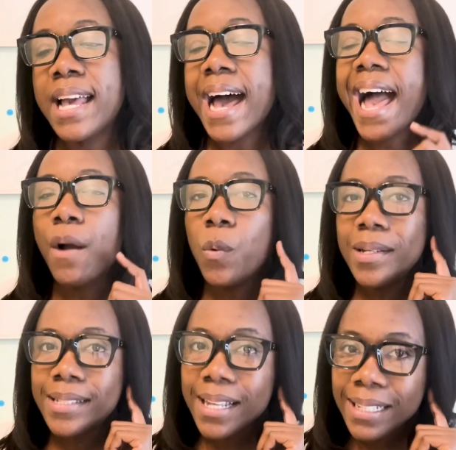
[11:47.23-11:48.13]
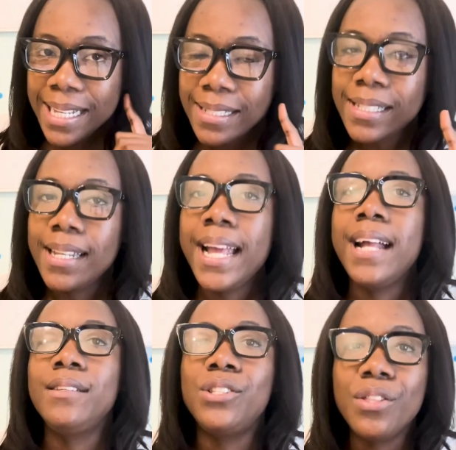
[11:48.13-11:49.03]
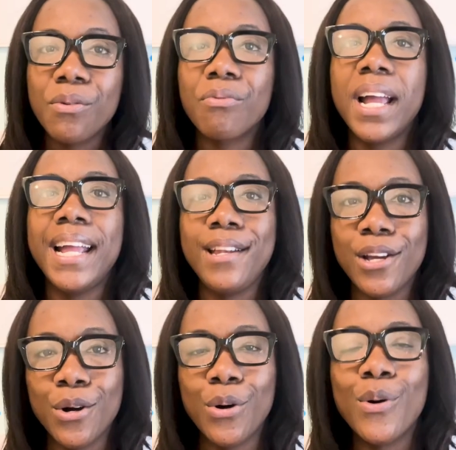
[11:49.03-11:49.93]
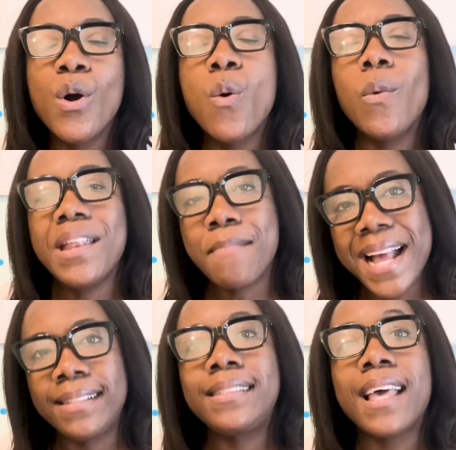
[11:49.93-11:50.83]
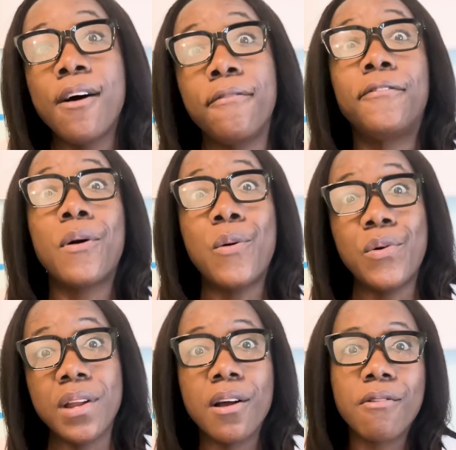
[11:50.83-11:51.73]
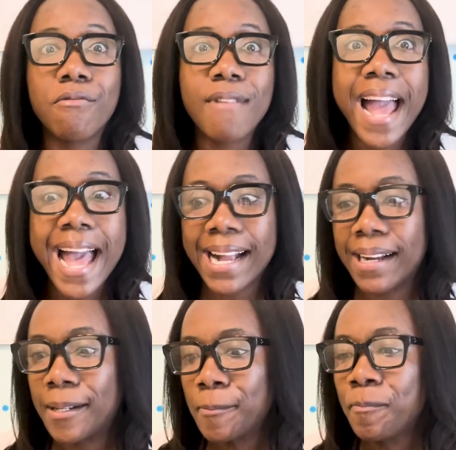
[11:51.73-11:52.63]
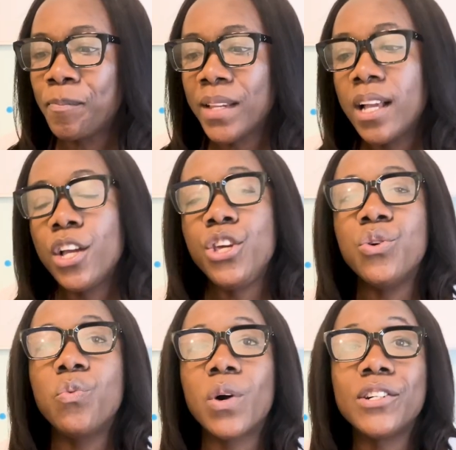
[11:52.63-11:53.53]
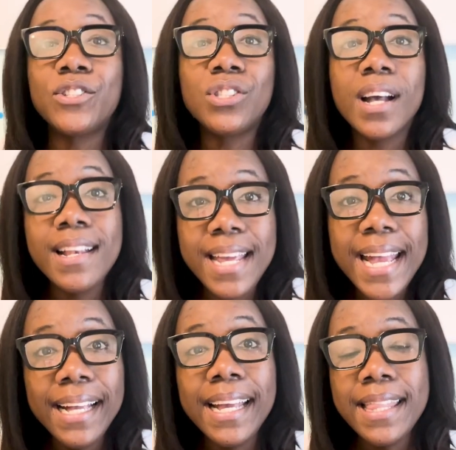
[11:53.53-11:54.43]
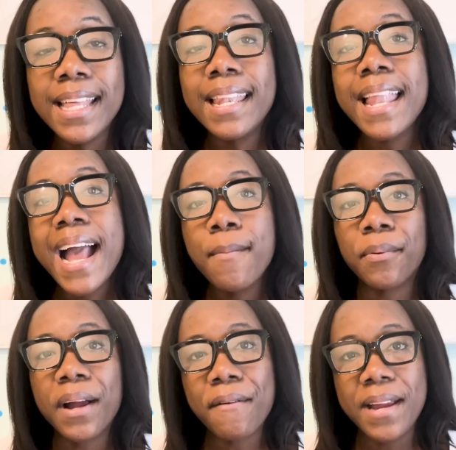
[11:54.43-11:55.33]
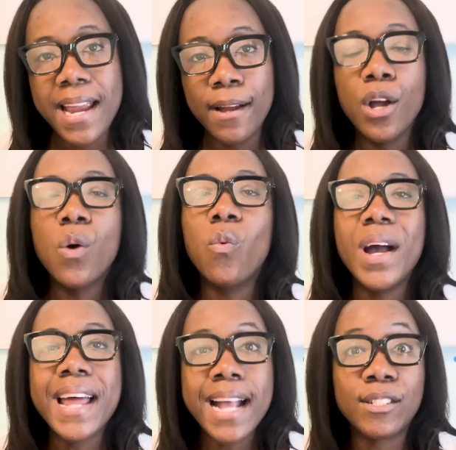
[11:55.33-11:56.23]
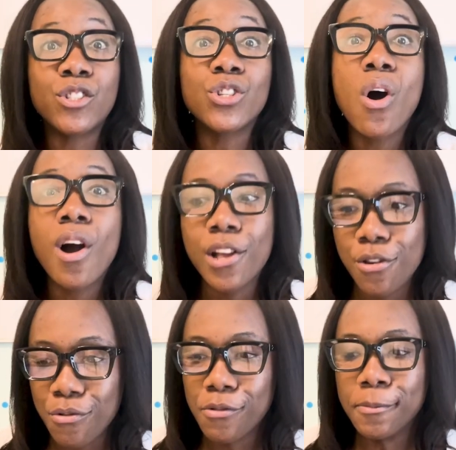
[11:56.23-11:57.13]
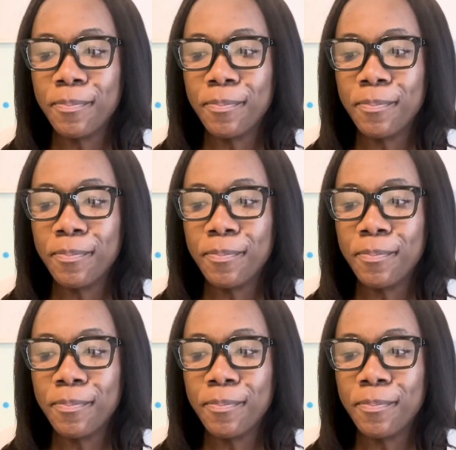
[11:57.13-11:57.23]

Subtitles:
I was listening to the radio when my cell phone rang. You were studying in the library when I saw you.